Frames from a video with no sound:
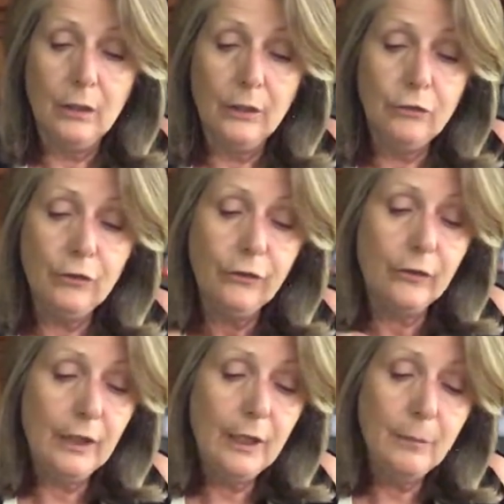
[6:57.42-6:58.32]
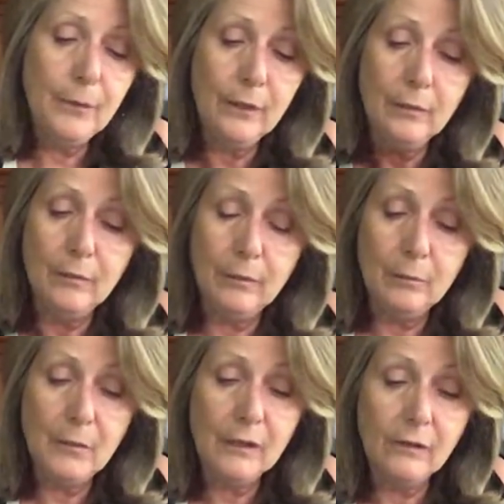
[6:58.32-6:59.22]
you just keep
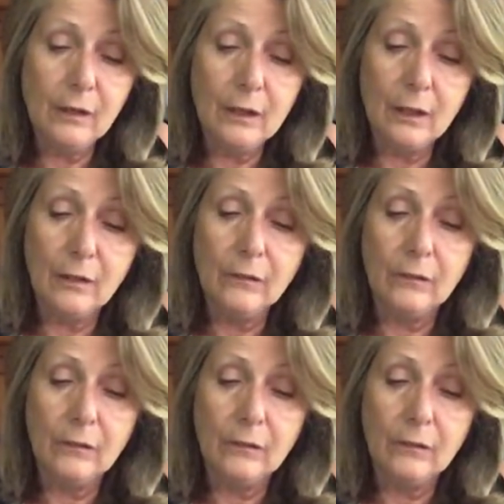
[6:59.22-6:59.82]
mixing this.